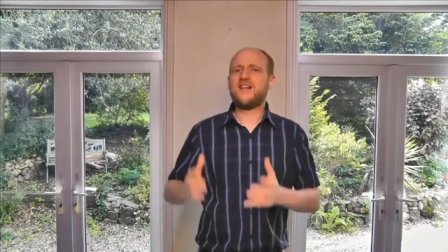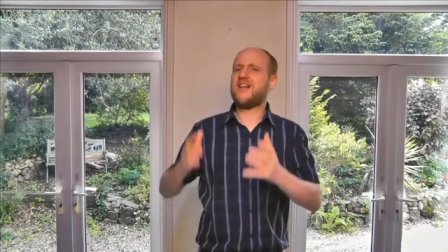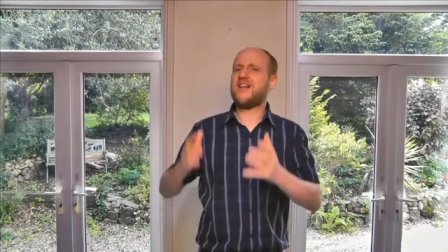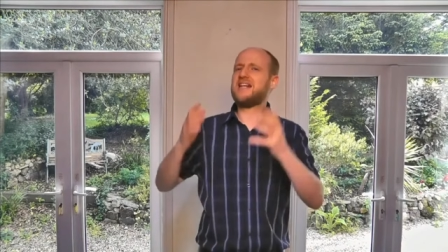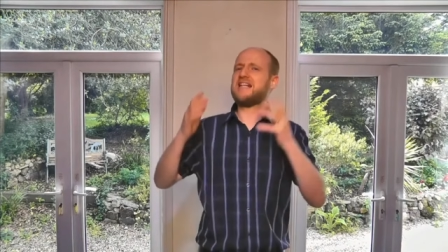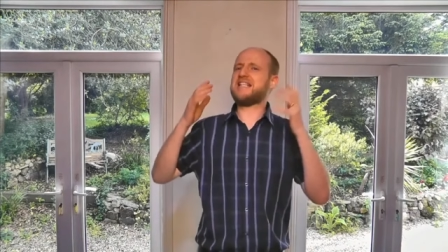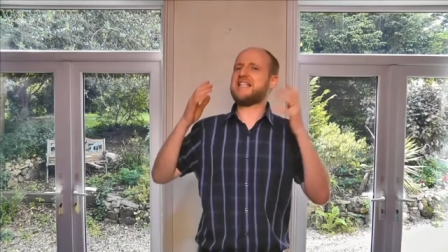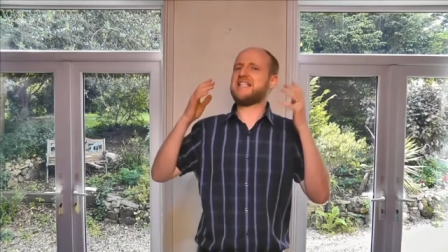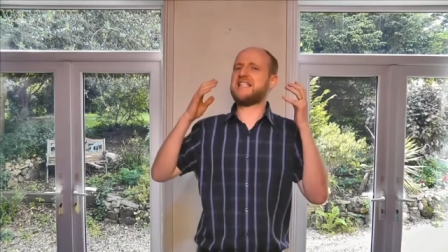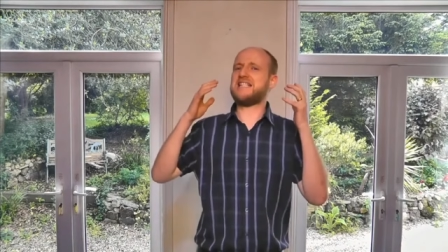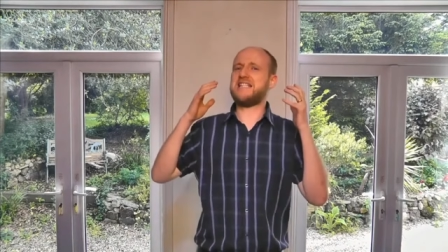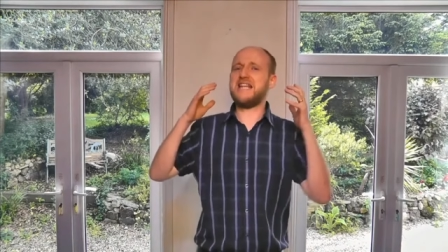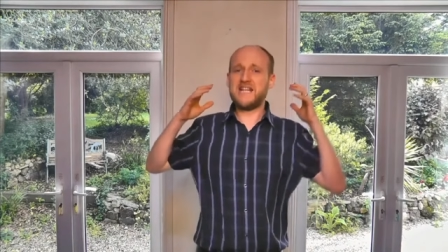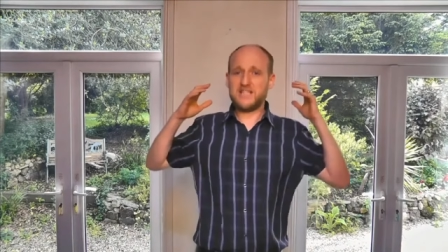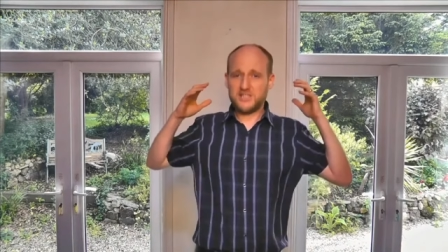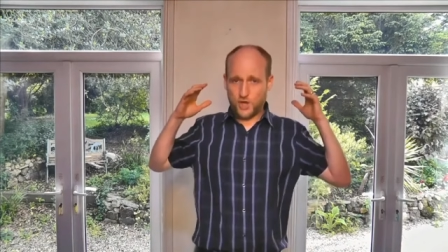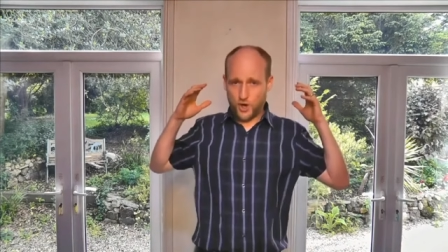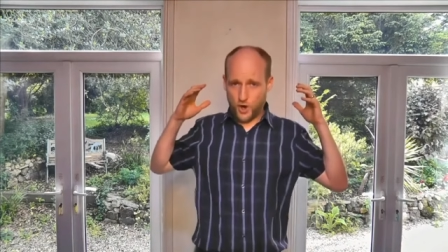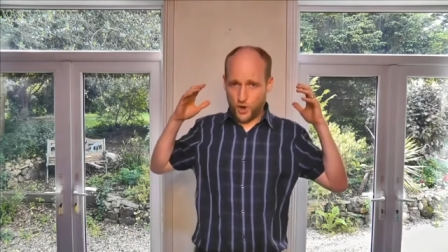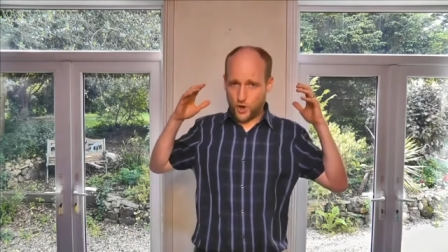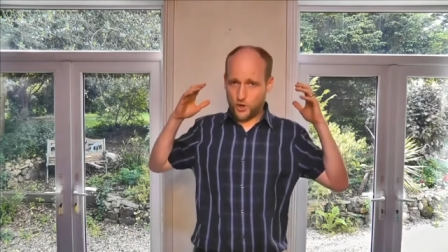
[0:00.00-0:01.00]
like
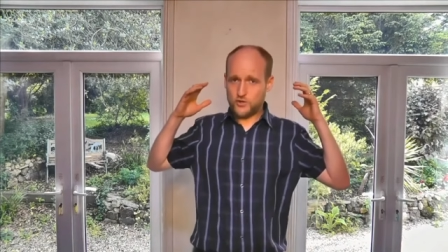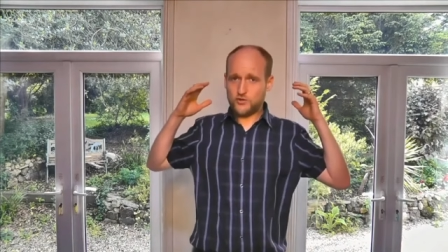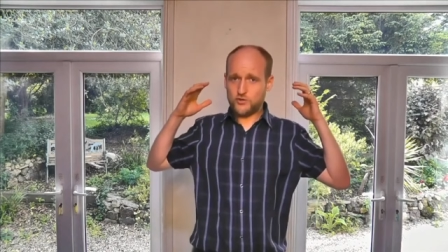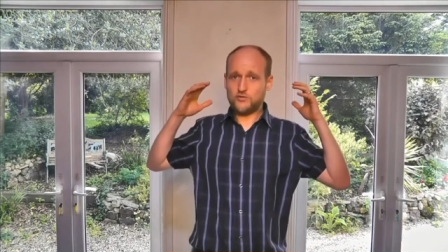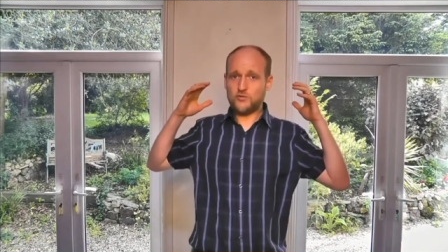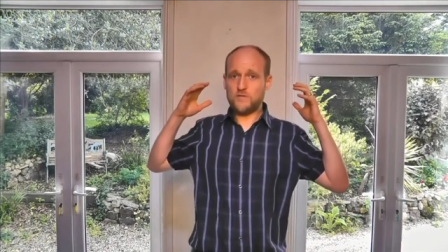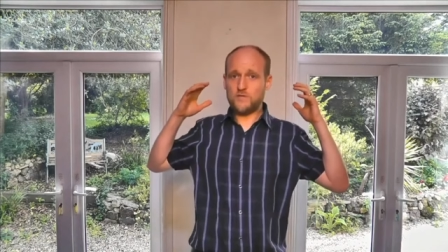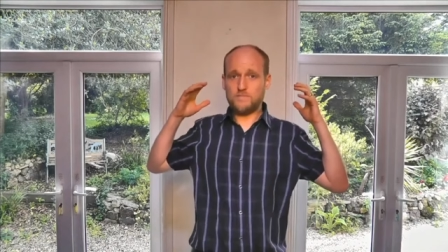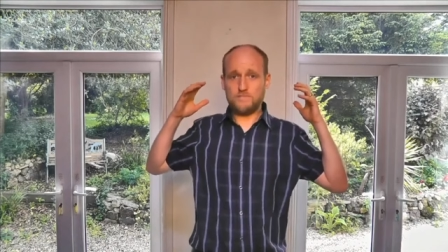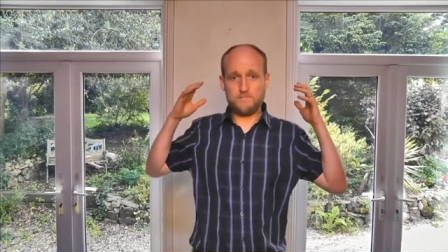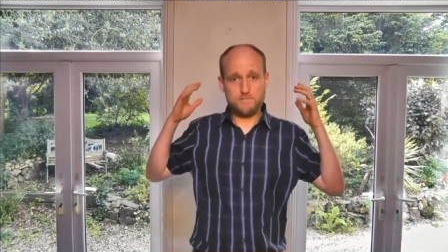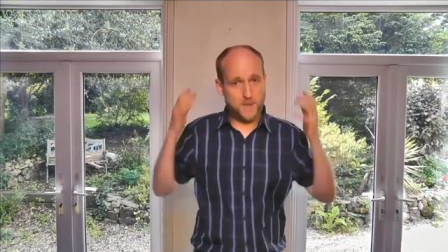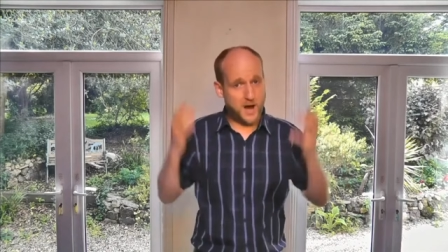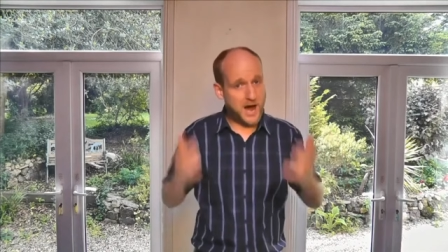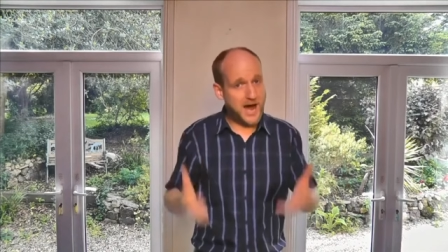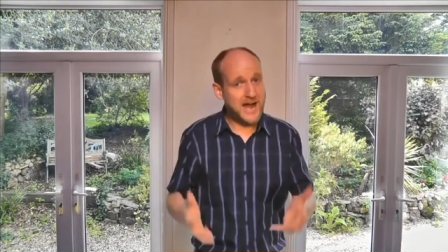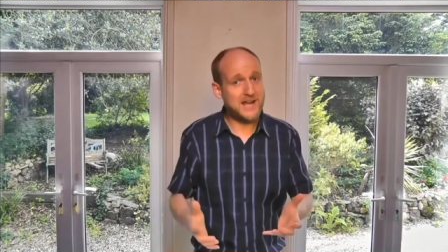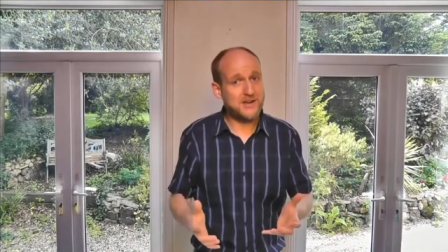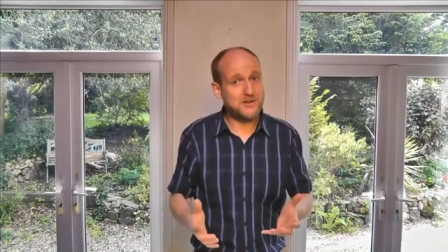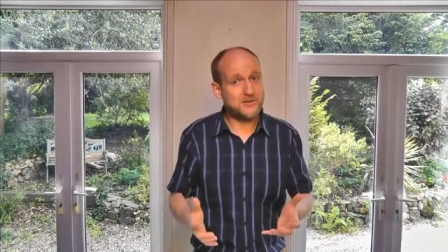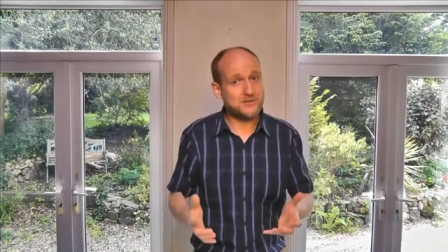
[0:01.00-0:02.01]
600
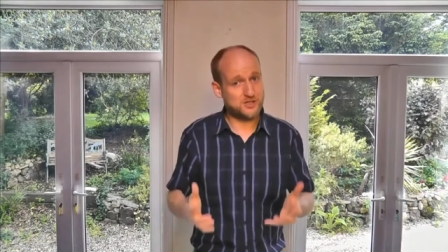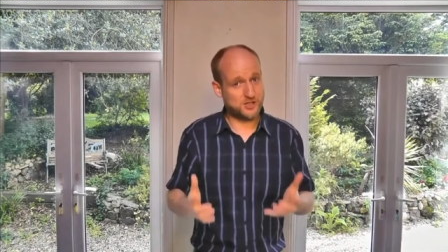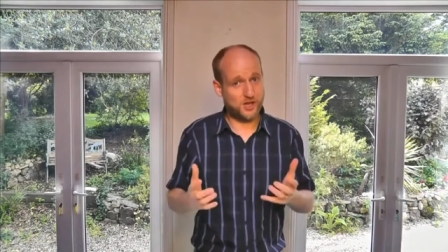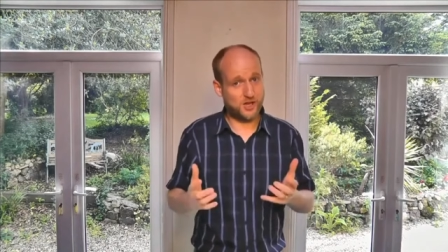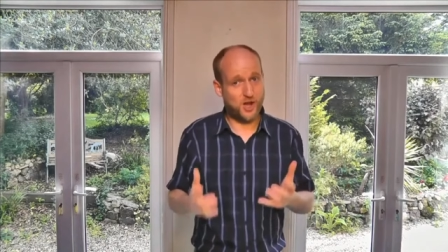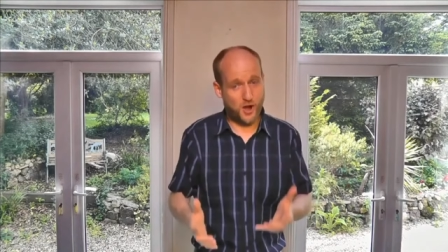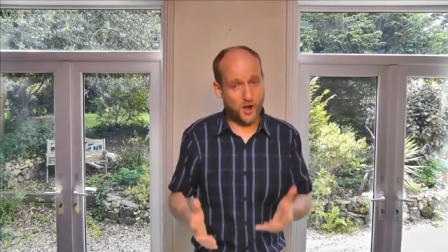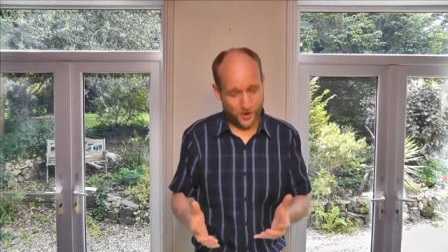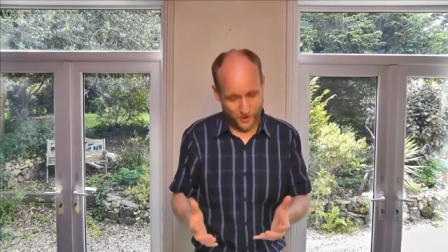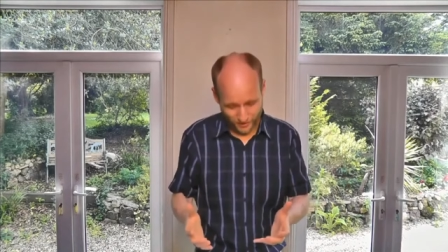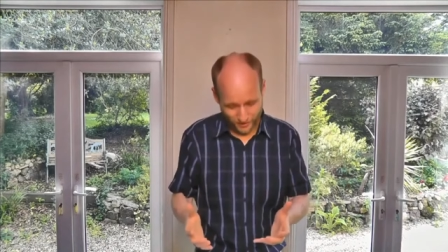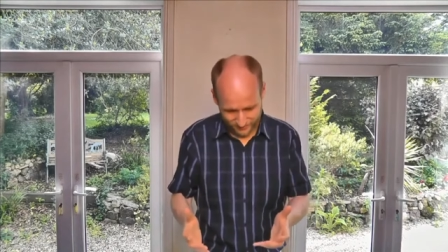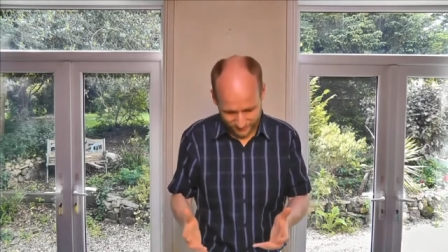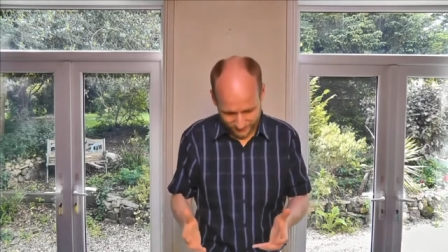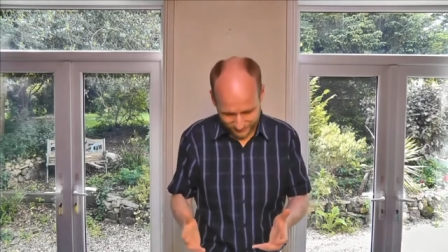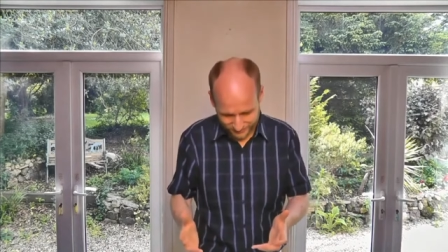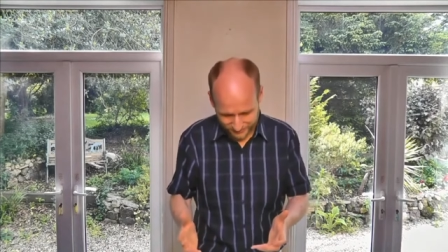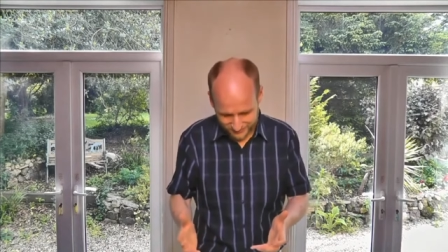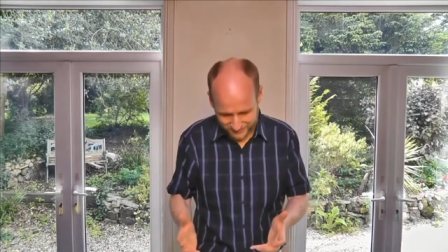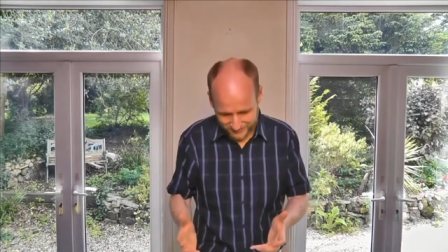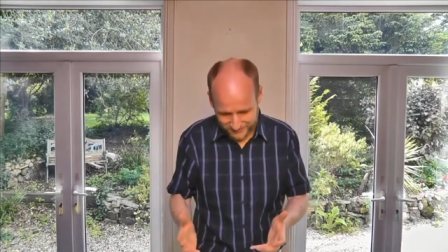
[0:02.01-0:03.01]
miles
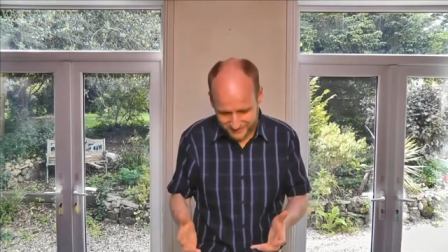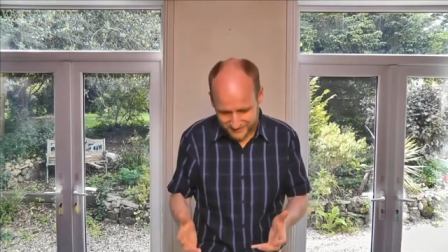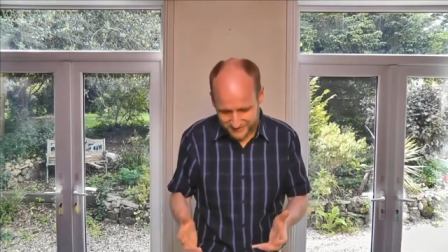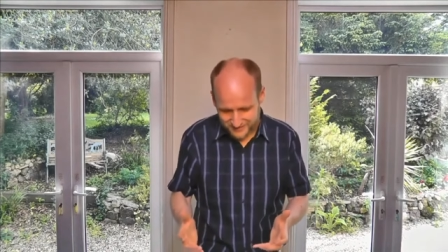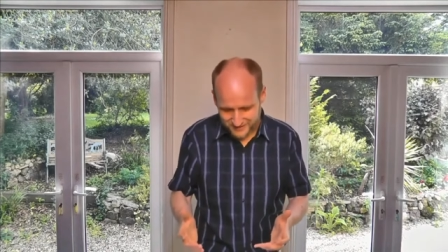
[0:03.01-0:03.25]
long.